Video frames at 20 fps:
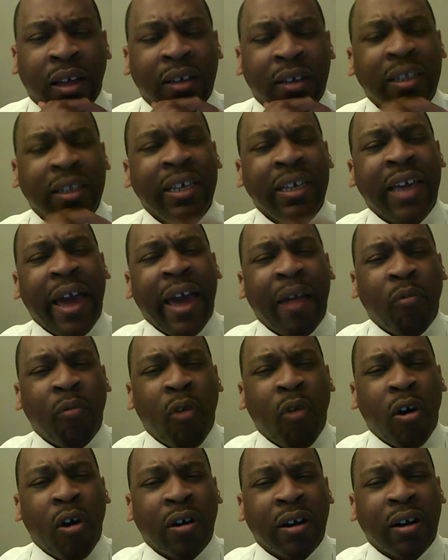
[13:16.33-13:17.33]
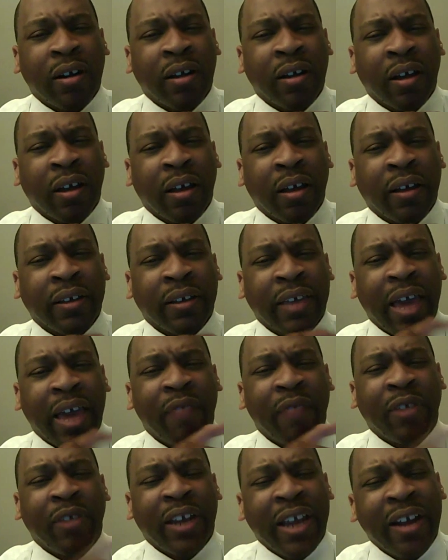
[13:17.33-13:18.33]
Lee Atwater
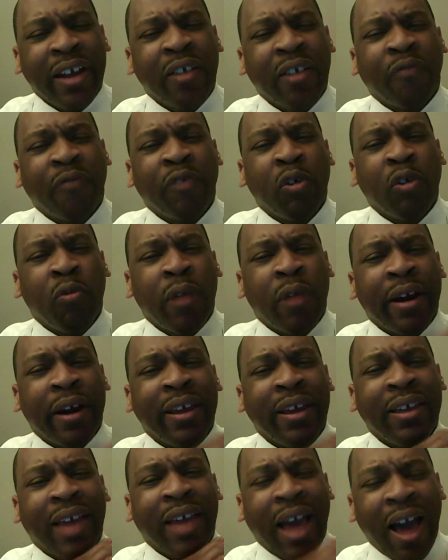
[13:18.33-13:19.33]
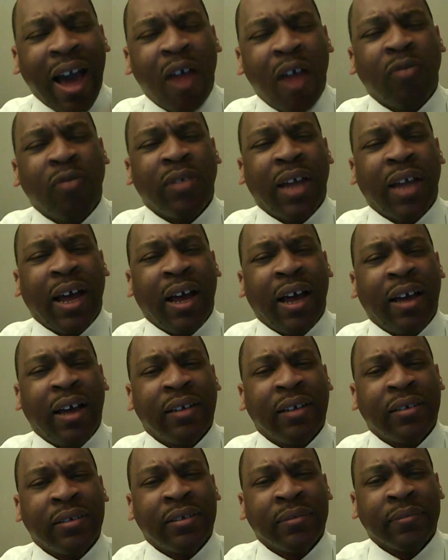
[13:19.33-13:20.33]
gave an interview where he
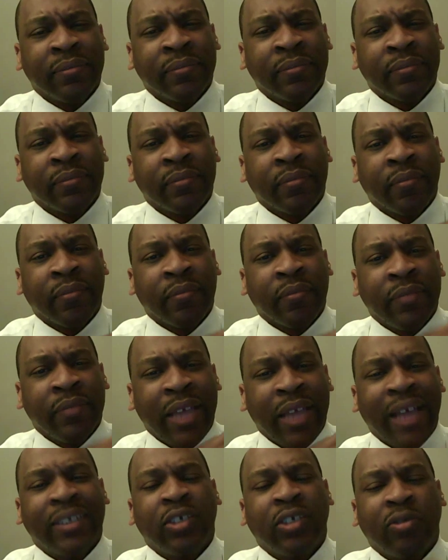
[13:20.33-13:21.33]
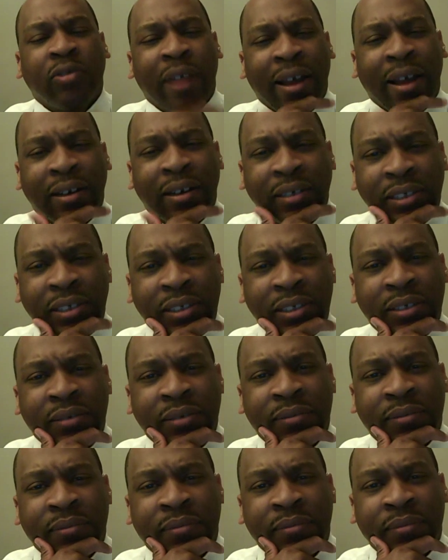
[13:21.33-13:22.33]
outlined that strategy.
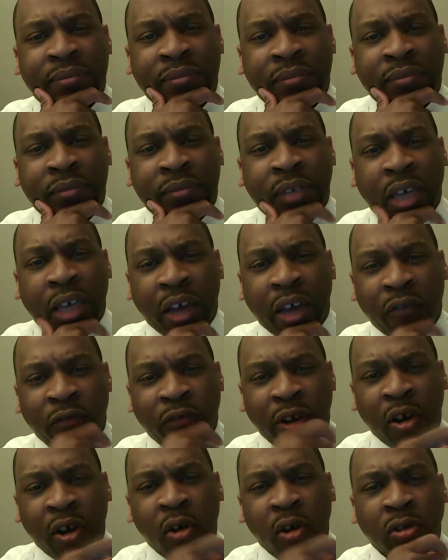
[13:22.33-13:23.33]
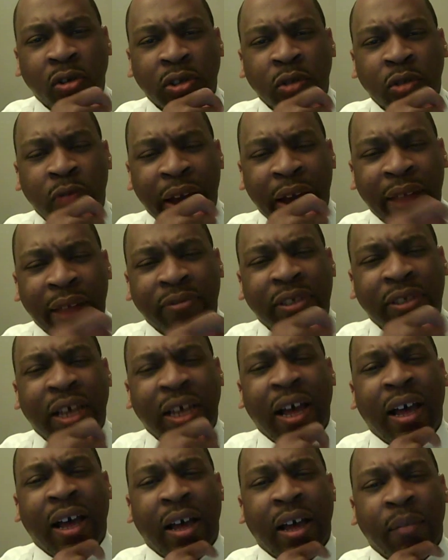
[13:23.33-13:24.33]
And for those who have
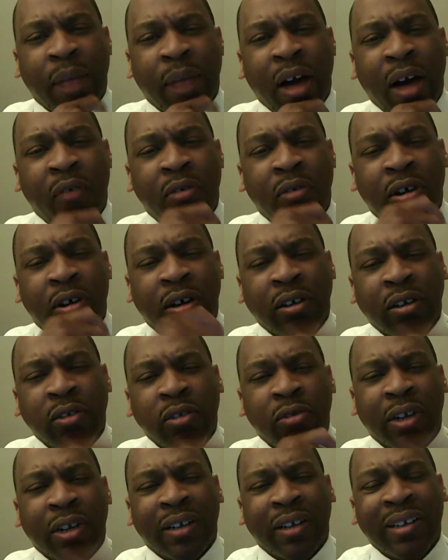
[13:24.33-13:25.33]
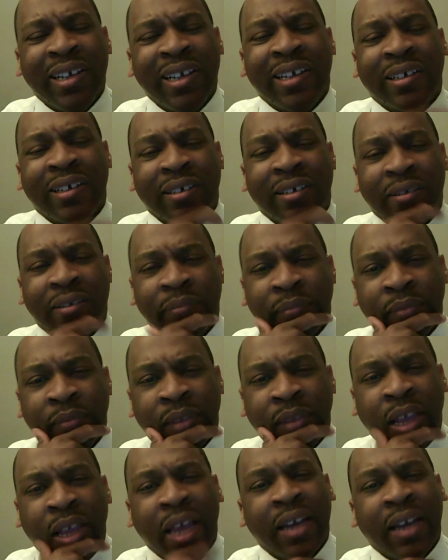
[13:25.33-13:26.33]
time, I will include a link
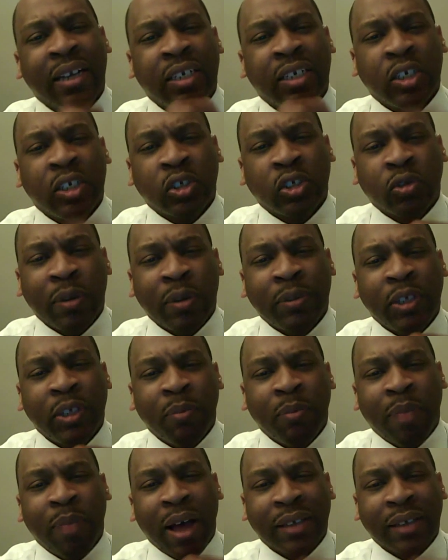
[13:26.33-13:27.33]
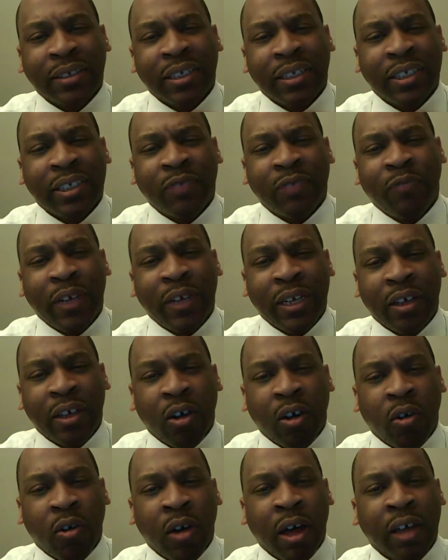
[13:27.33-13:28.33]
in the description box to this
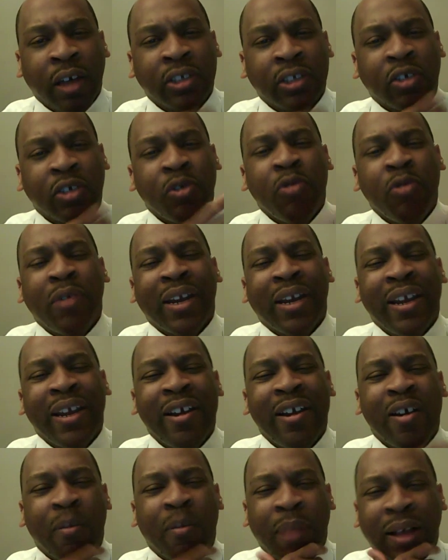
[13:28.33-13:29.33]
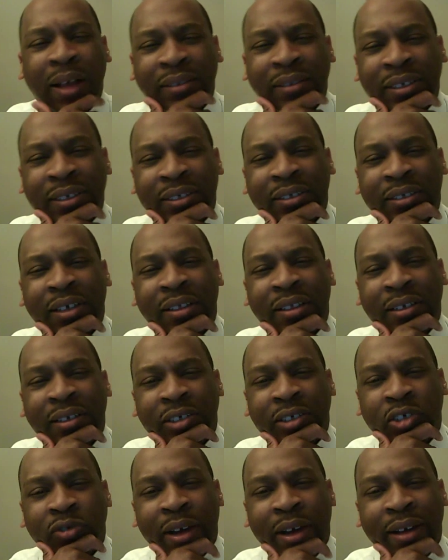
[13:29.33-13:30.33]
video so you can hear about this
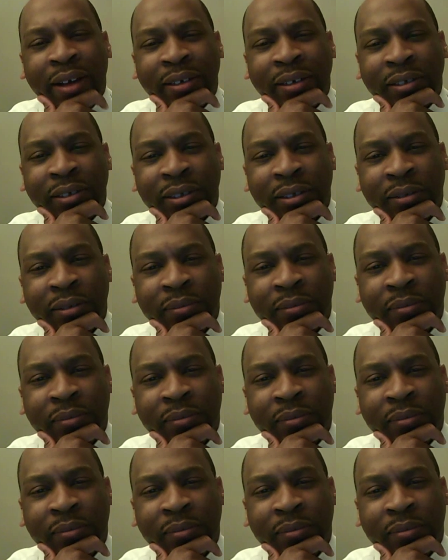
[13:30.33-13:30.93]
Southern strategy.